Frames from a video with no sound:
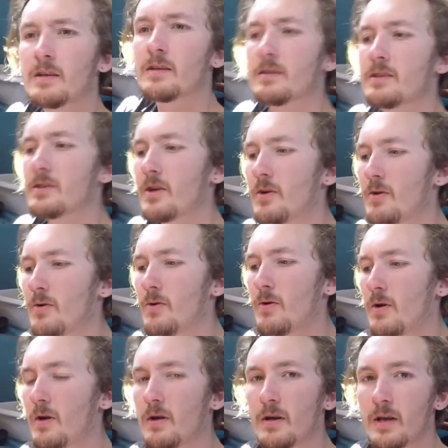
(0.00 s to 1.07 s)
So
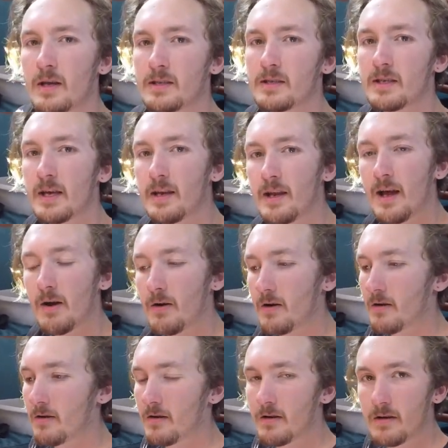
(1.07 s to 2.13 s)
as said,
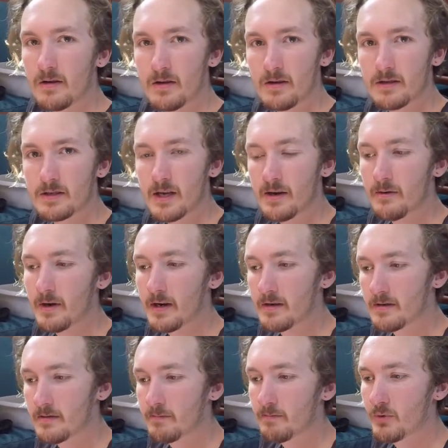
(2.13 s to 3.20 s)
our
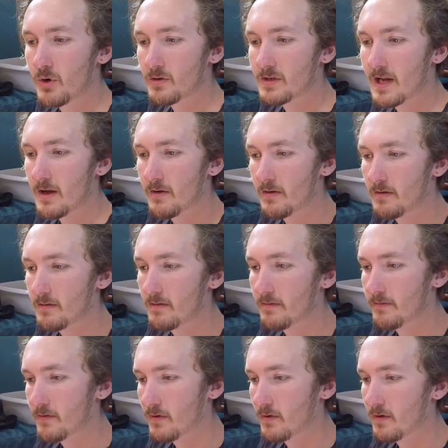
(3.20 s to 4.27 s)
generator broke down
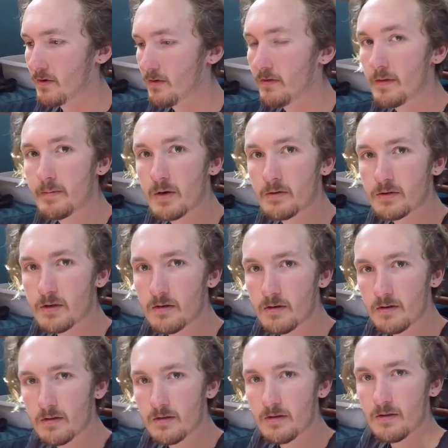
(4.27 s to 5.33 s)
for the motor,
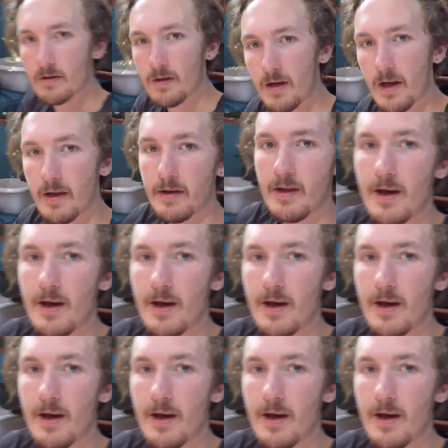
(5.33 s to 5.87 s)
and